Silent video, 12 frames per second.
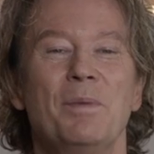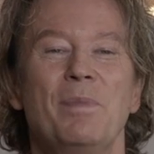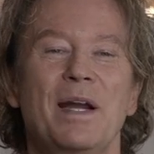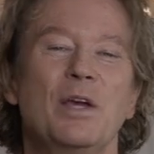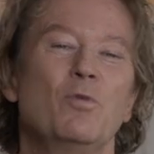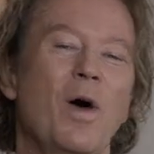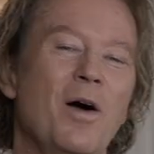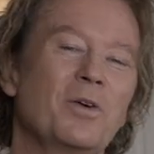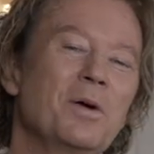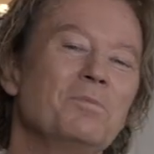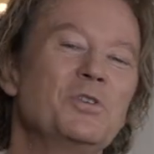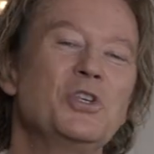but he
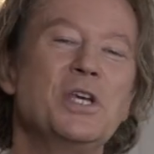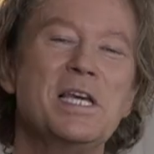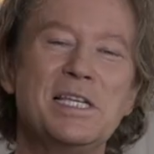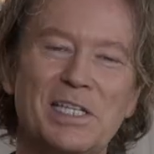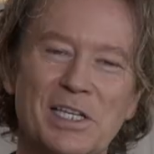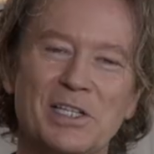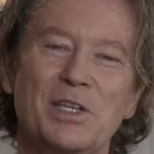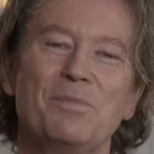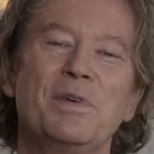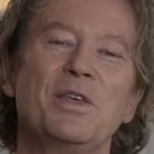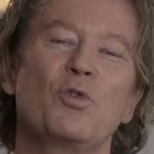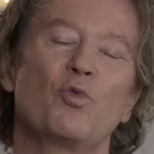welcomed Jesus to
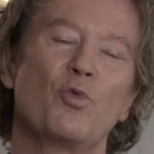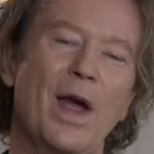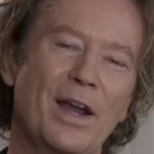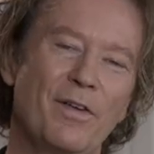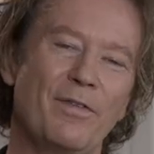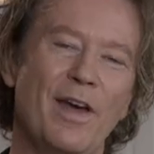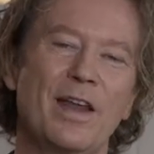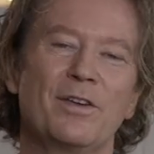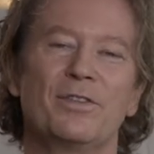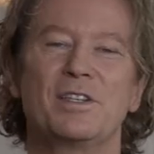be the renovator,